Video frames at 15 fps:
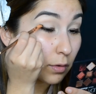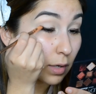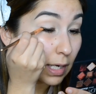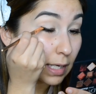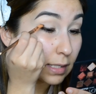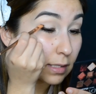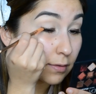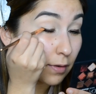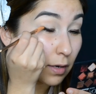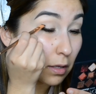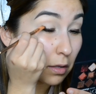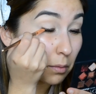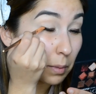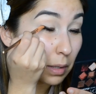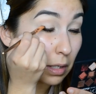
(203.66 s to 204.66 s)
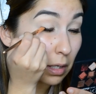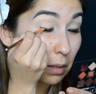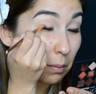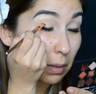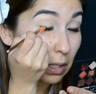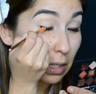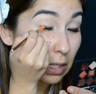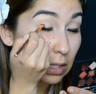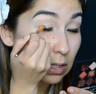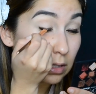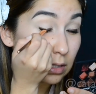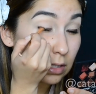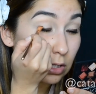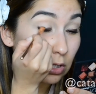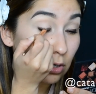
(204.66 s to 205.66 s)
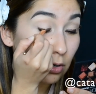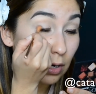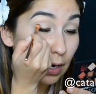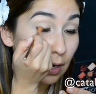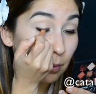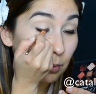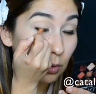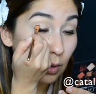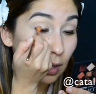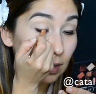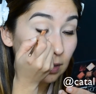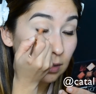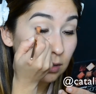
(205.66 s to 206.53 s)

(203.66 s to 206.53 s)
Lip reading: If you guys follow me on my Instagram,